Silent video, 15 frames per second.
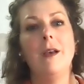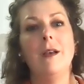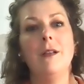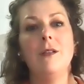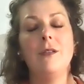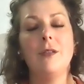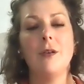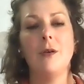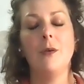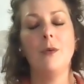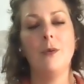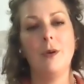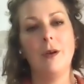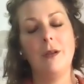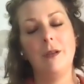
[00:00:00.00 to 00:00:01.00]
And
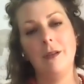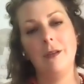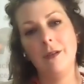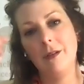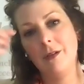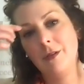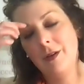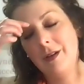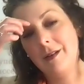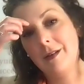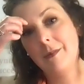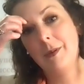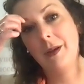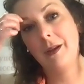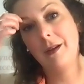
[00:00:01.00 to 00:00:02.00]
so you need
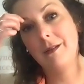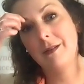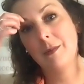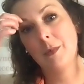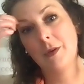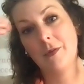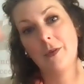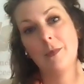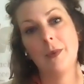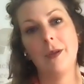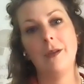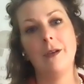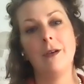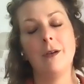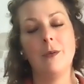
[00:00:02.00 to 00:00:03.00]
to be somewhat
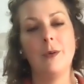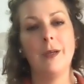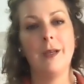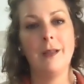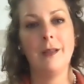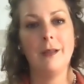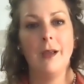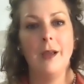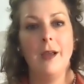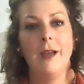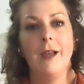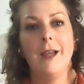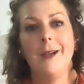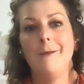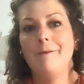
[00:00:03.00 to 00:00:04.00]
familiar with,
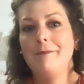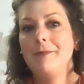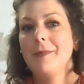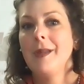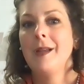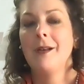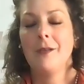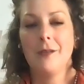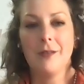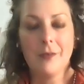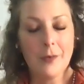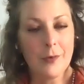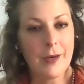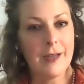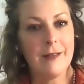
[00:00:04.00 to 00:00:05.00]
the
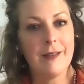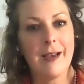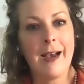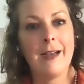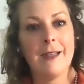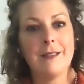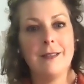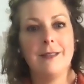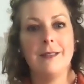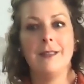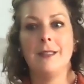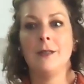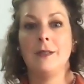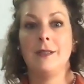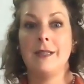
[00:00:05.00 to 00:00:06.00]
Civil Rights Acts,
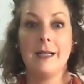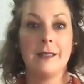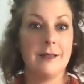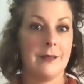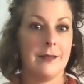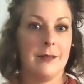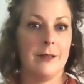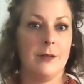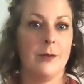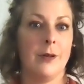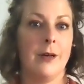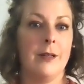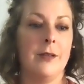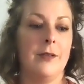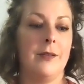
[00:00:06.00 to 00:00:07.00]
in Texas, the new
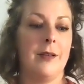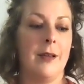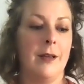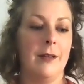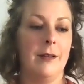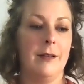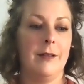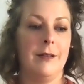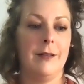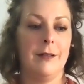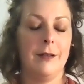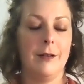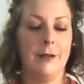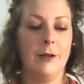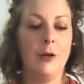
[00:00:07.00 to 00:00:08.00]
law that says
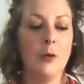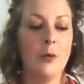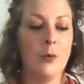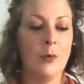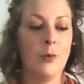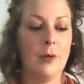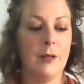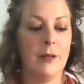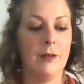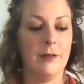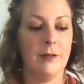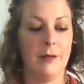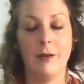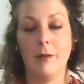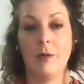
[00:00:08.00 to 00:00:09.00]
who is,
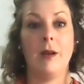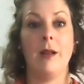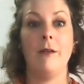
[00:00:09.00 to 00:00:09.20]
that